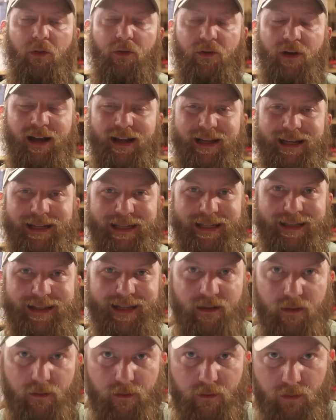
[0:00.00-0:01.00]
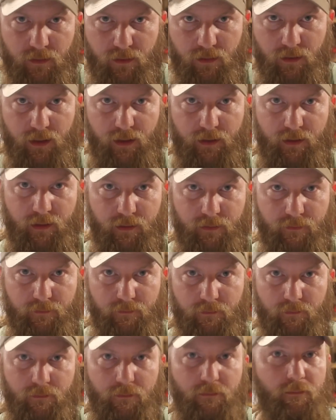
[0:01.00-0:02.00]
They're not going to need that deterrent.
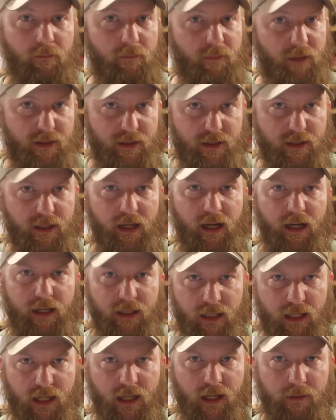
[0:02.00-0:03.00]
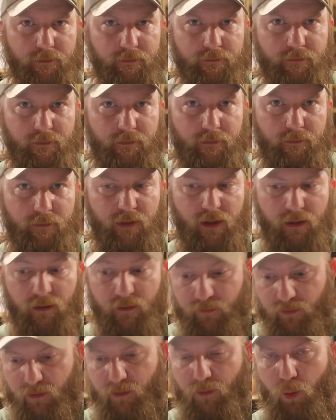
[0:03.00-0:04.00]
That's the idea. They're
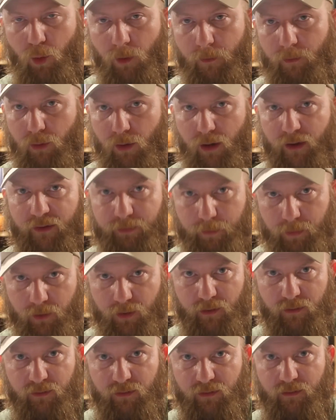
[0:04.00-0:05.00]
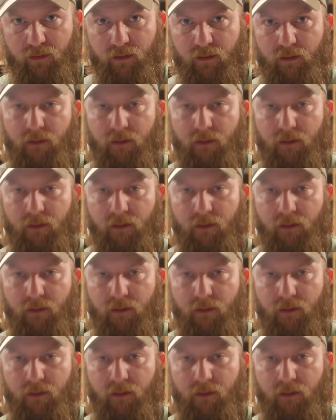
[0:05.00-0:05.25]
going to feel more prosperous.